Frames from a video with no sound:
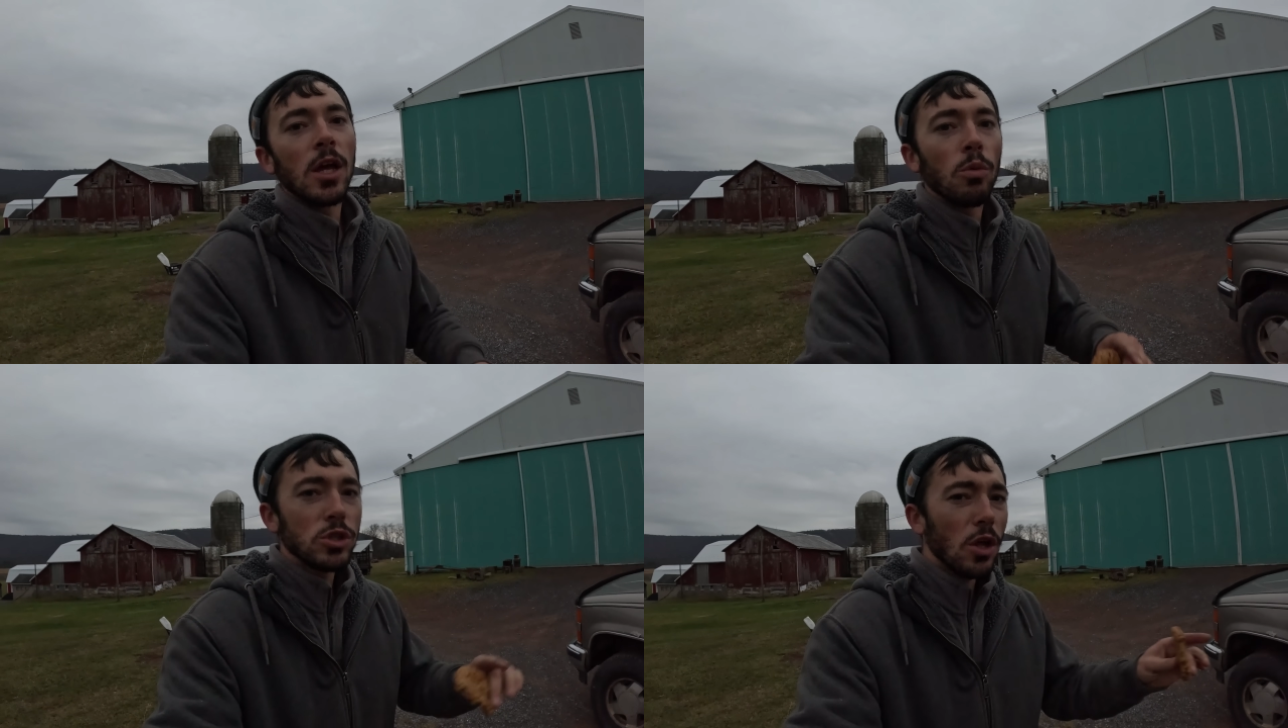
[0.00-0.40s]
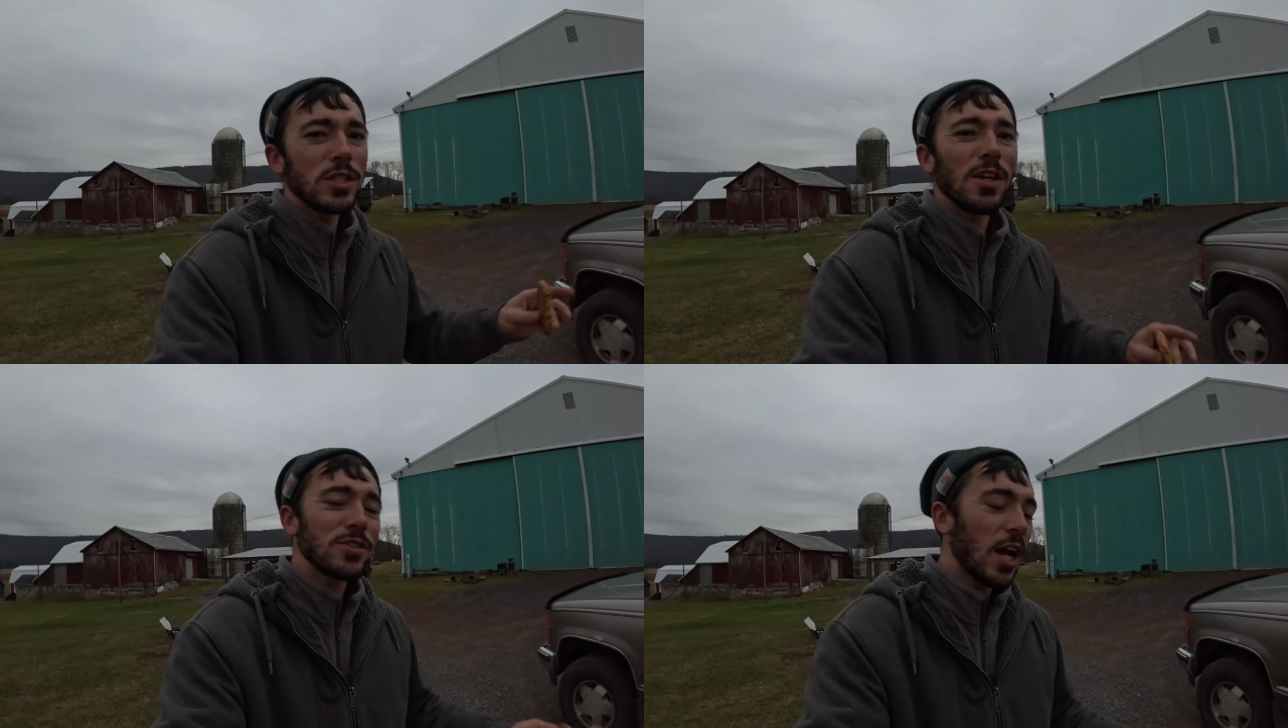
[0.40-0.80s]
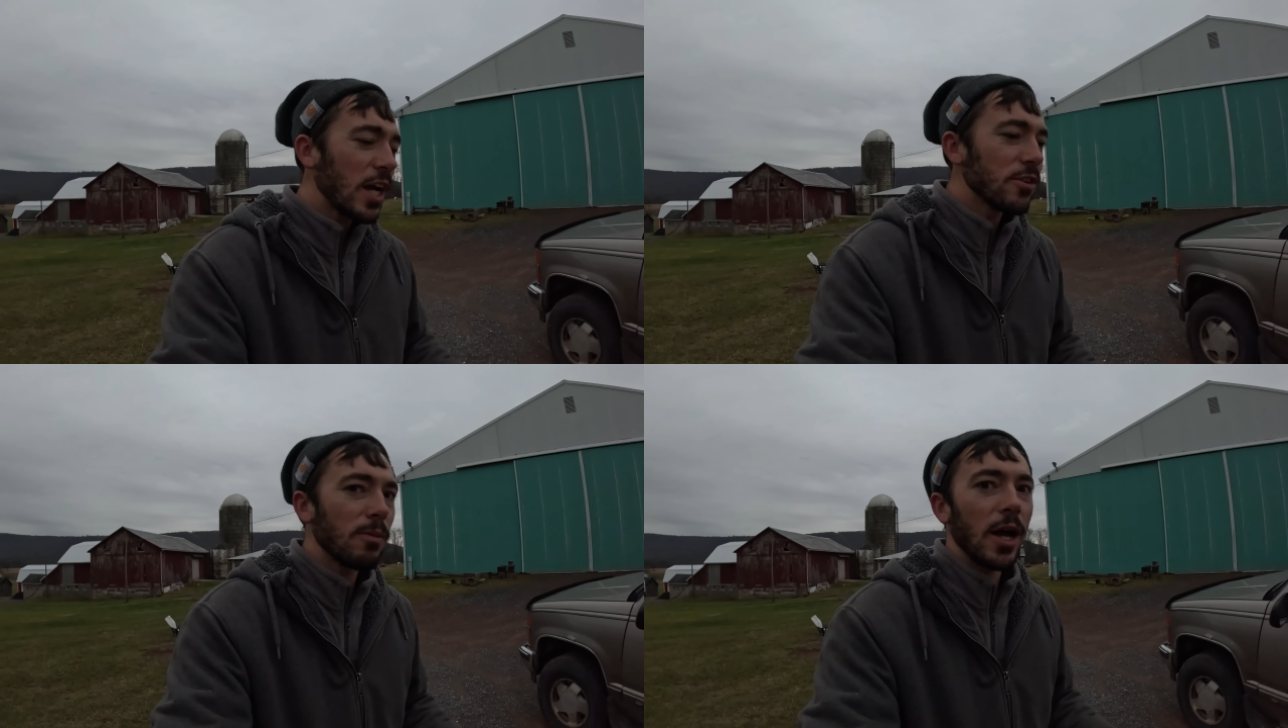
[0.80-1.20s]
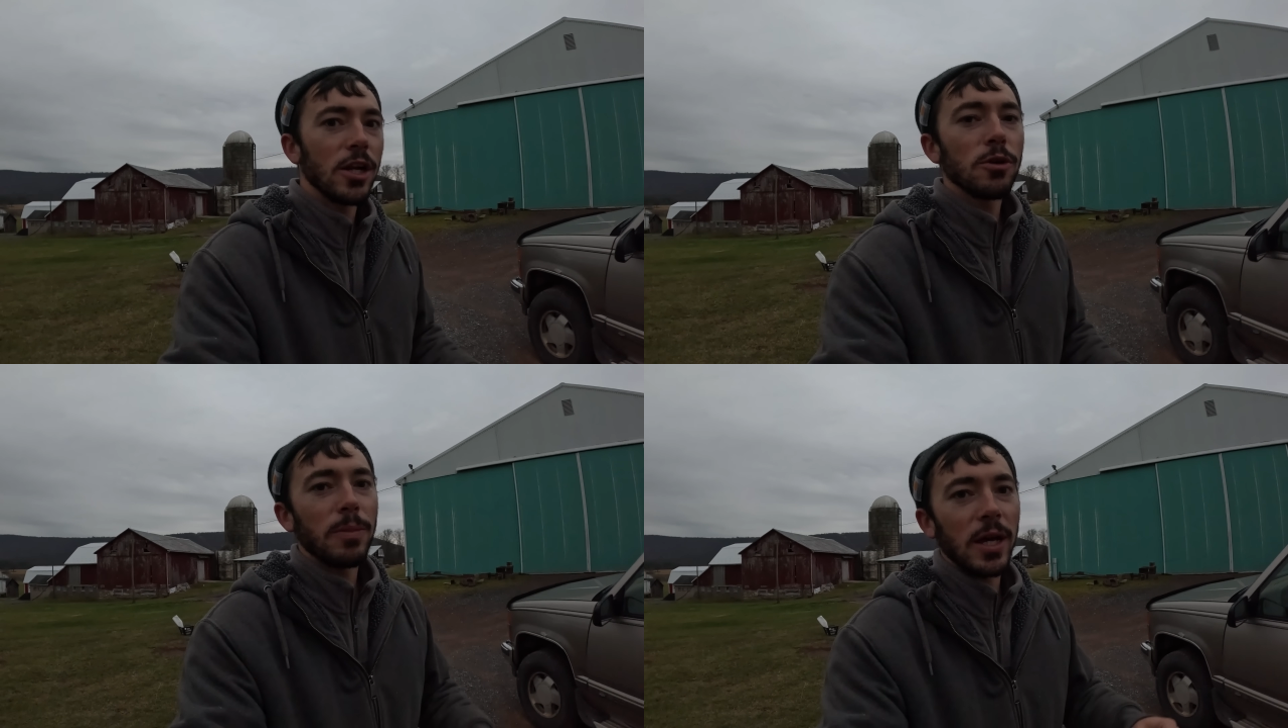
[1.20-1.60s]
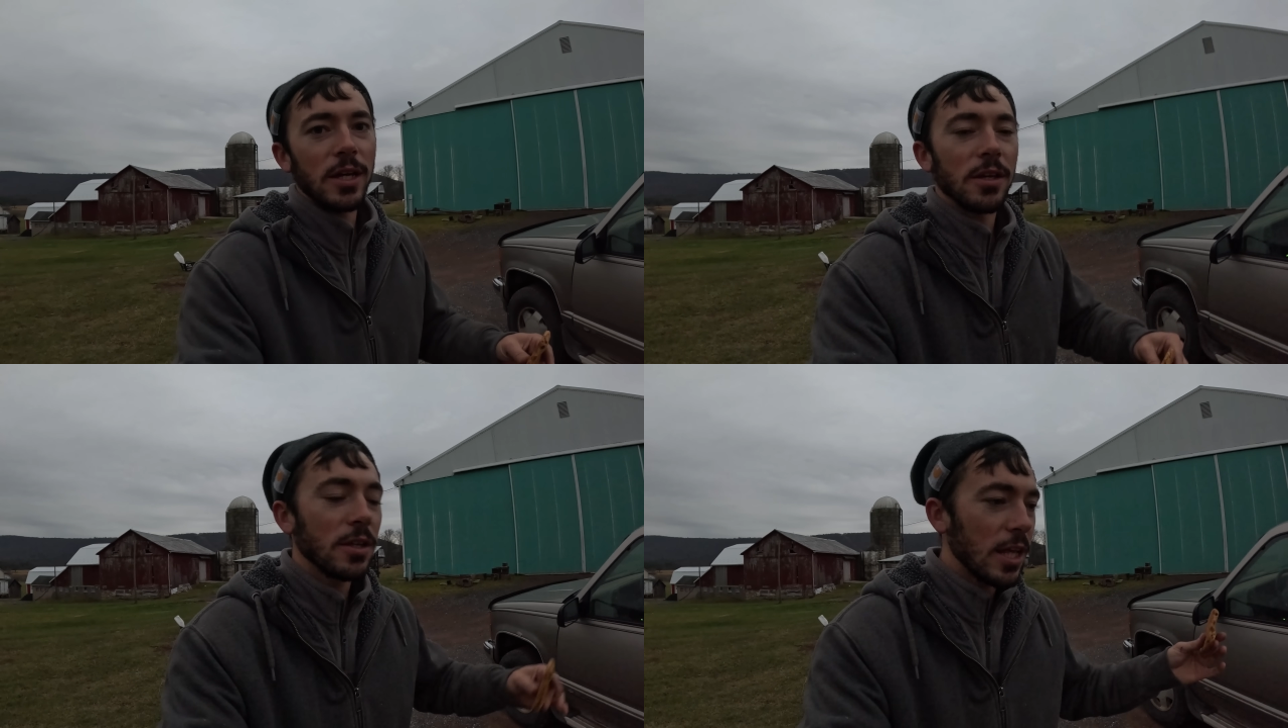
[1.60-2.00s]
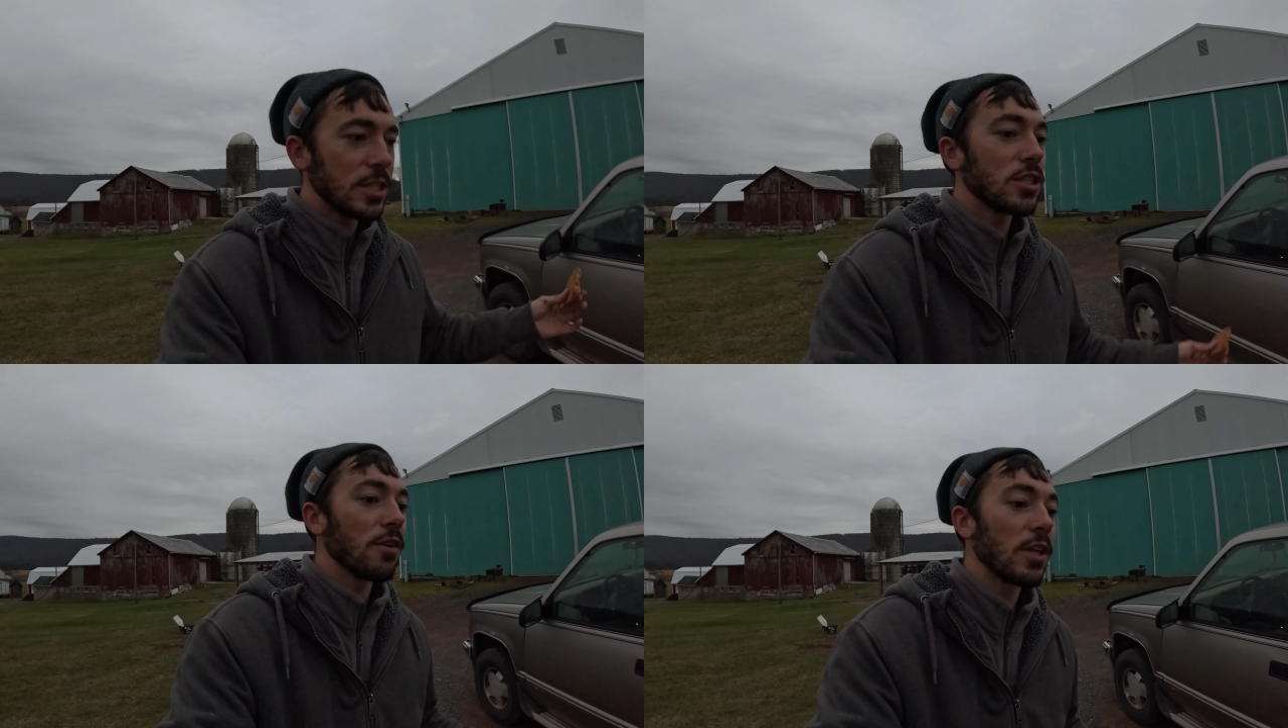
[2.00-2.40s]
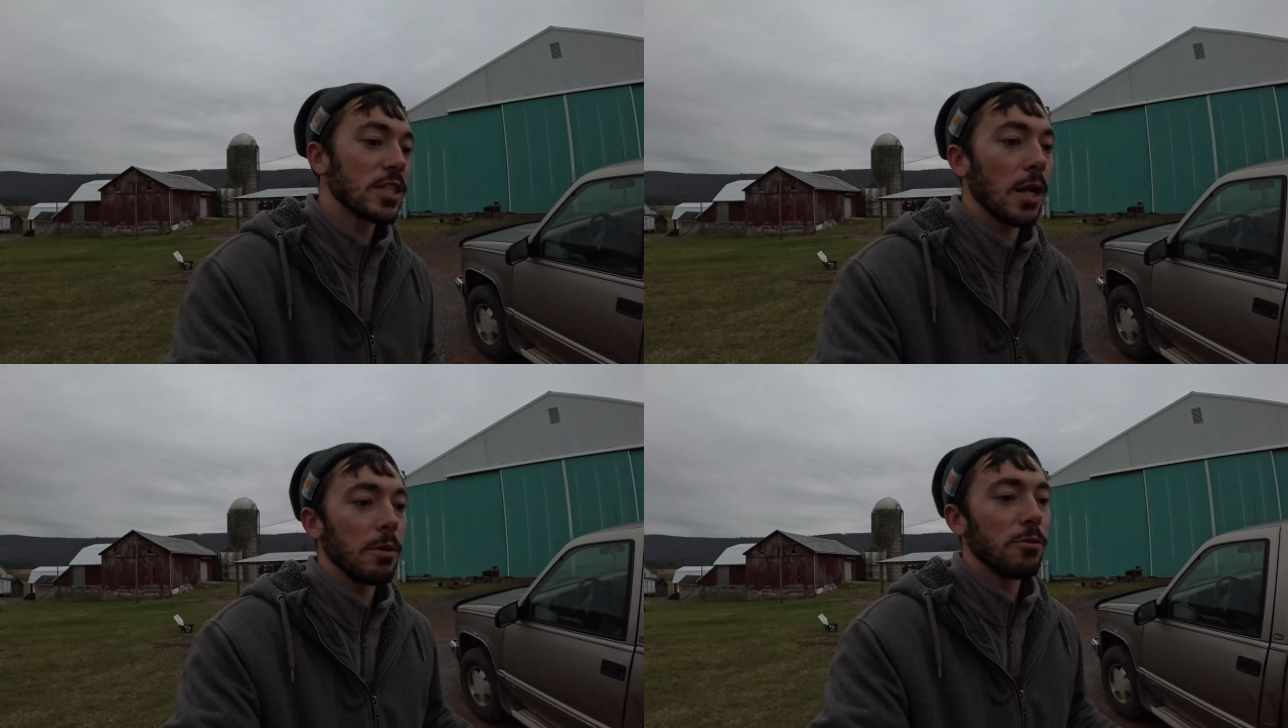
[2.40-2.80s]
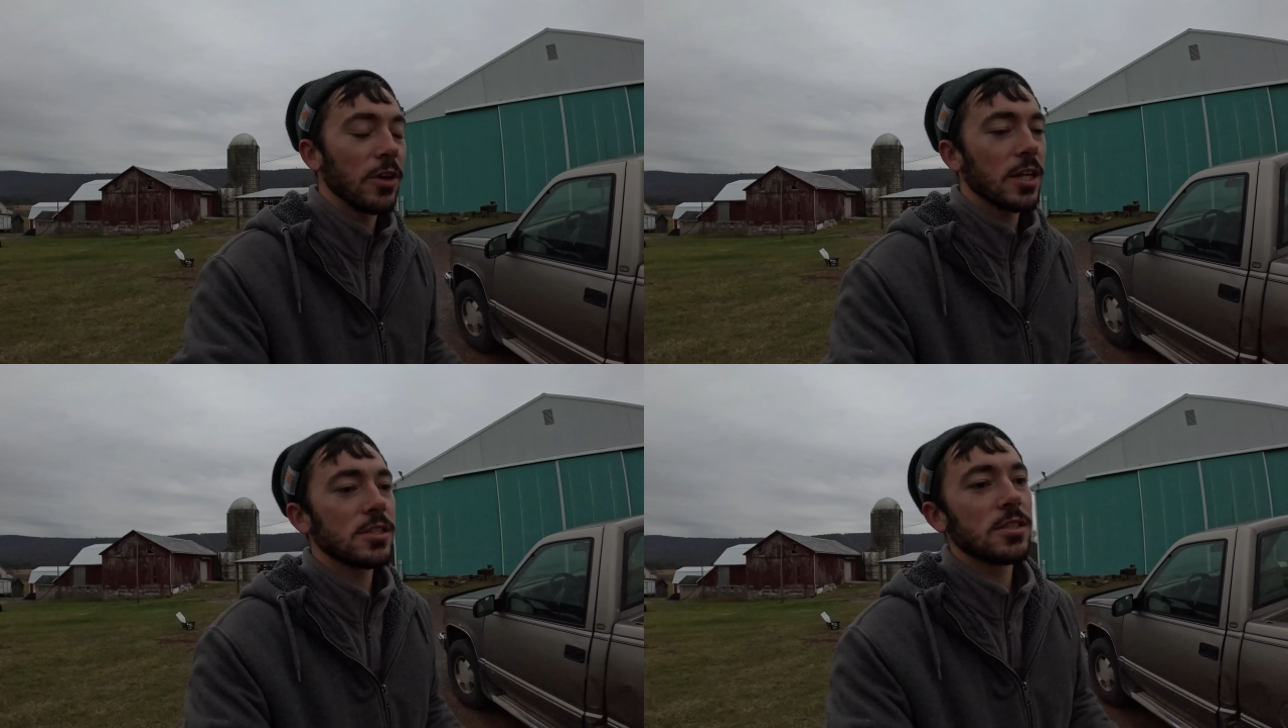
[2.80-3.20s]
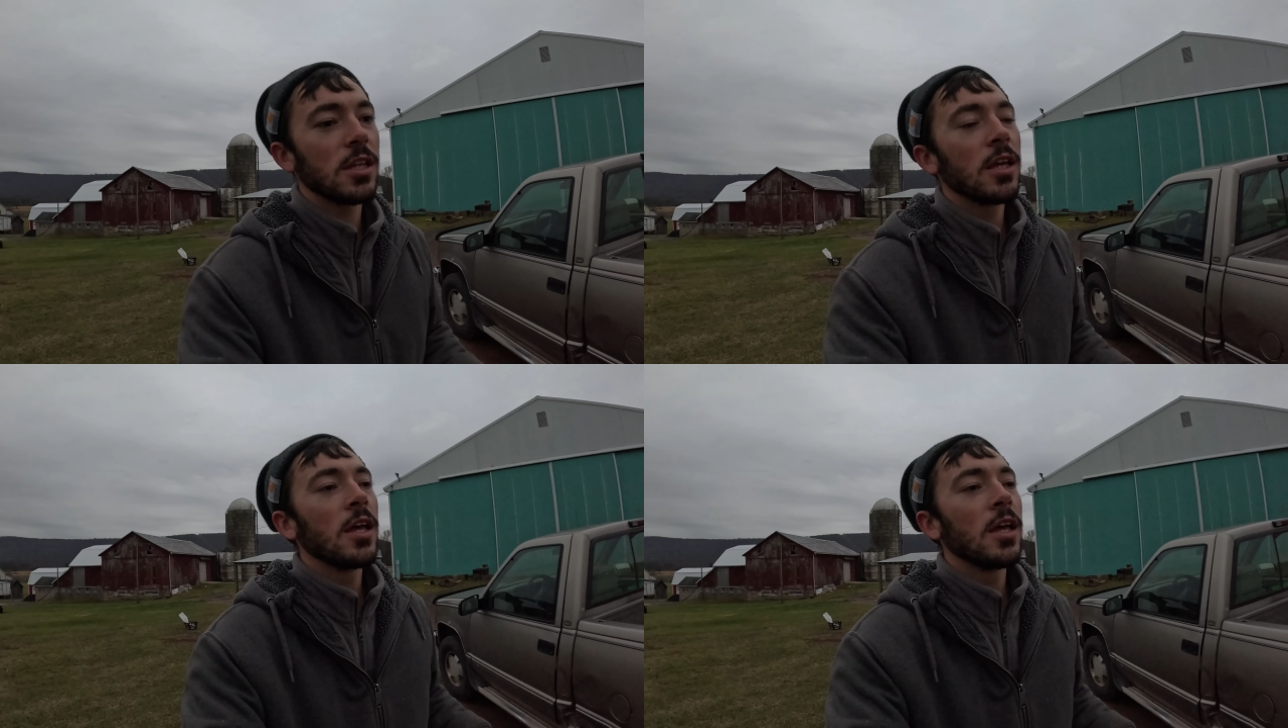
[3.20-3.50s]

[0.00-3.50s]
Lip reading: which all this stuff's kind of minor, but it's stuff that's got to be fixed.